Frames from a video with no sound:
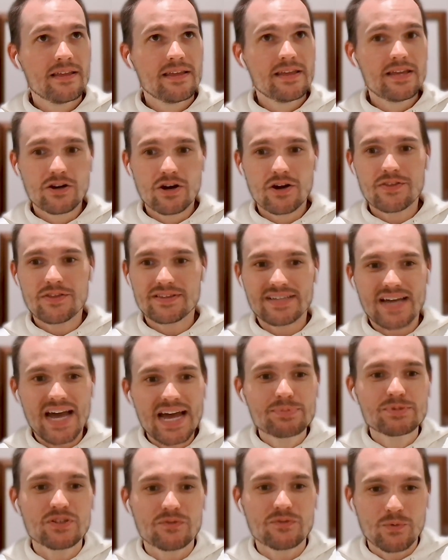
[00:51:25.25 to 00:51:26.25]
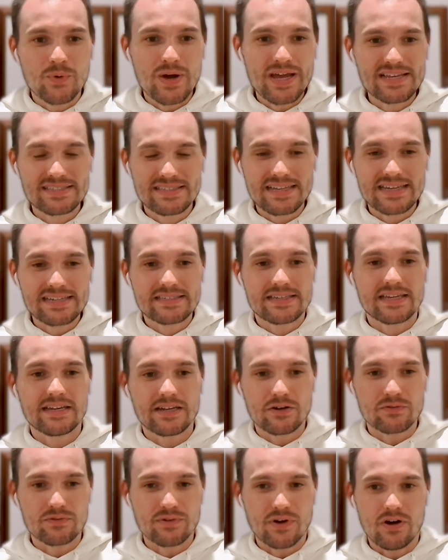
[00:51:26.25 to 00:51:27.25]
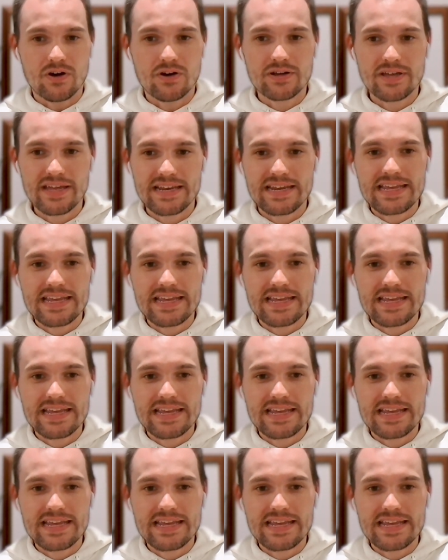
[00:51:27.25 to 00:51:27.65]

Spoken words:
here are the types of ways things can go wrong.